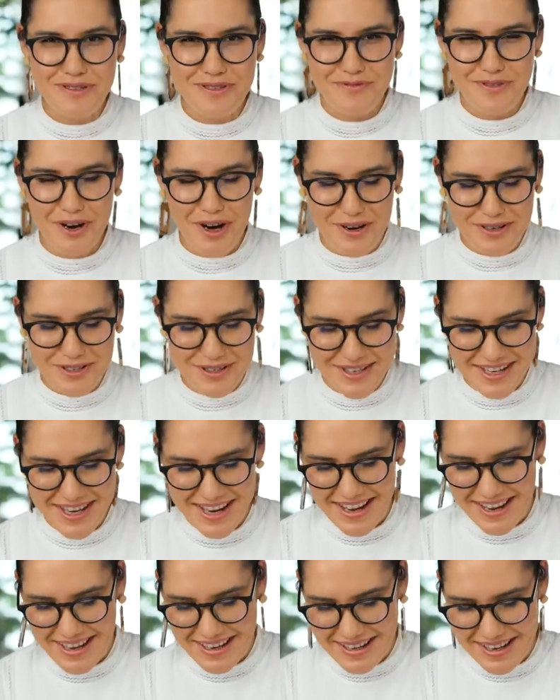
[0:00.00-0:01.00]
it as far as you
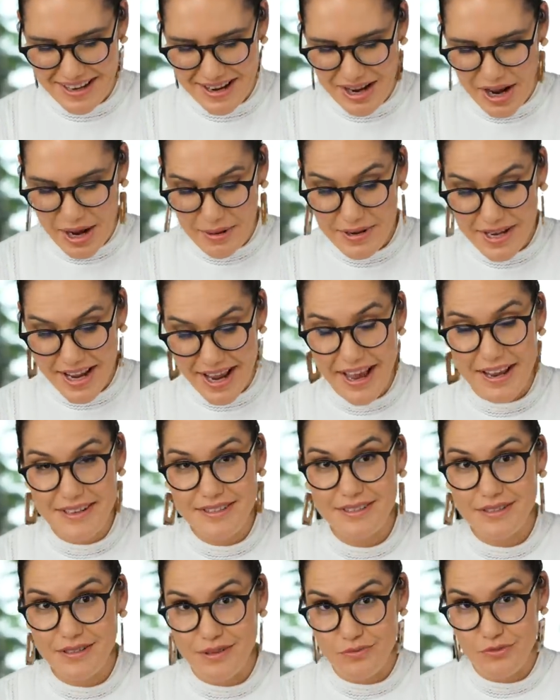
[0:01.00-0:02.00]
can. Uh, I'm gonna
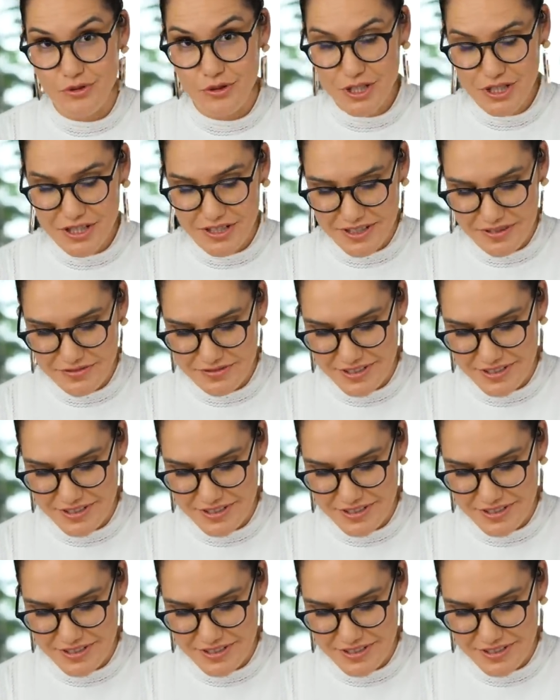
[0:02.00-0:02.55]
add some more chili